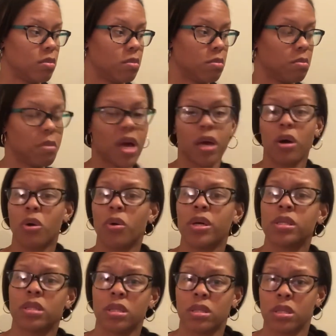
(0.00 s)
make a
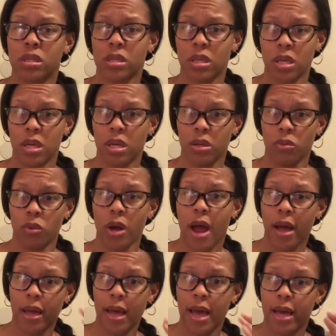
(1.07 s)
Quizlet just to get it where I
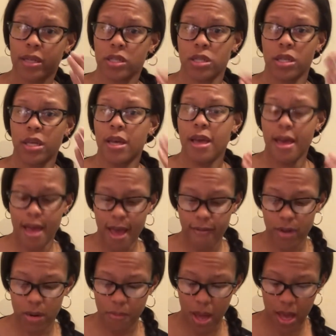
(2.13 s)
can actually have it
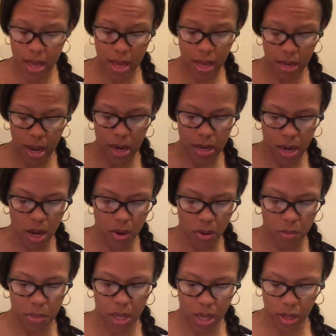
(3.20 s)
in my head and I know and
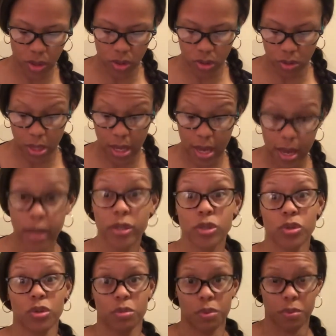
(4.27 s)
be
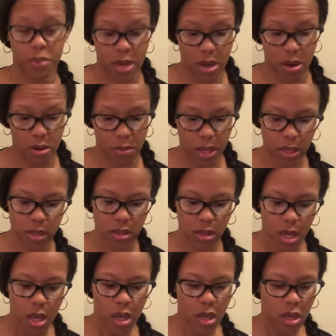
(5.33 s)
extra prepared. Because
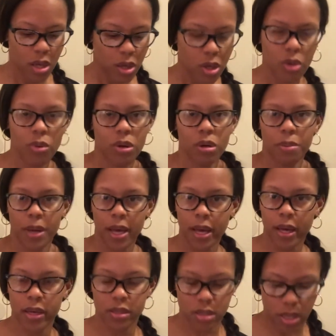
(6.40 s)
you want to
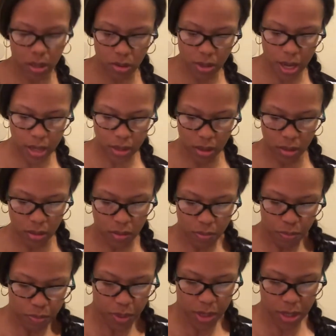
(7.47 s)
pass. Like, you got to
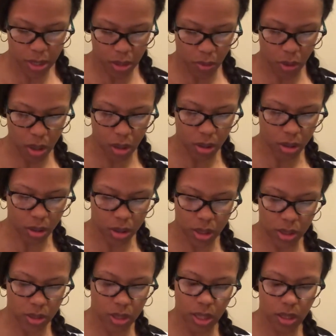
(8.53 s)
put in the work. There's
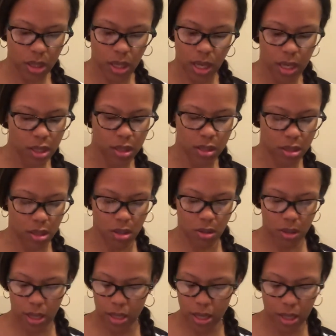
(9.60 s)
nothing handed to you.
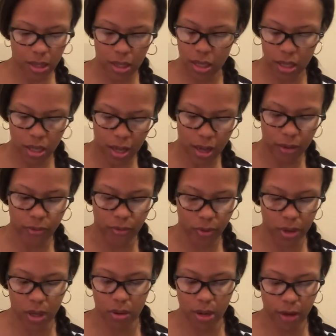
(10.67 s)
Ain't nothing in life free.
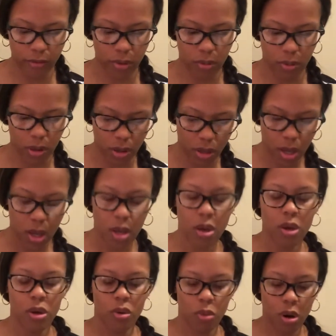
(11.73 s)
You have to work
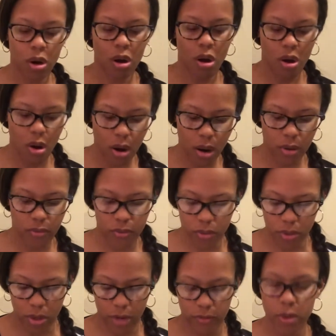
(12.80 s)
hard for
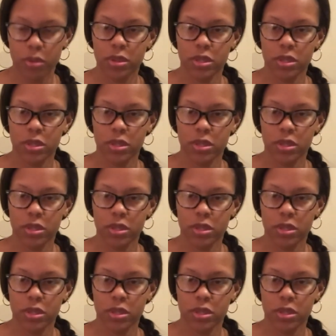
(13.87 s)
it. If it was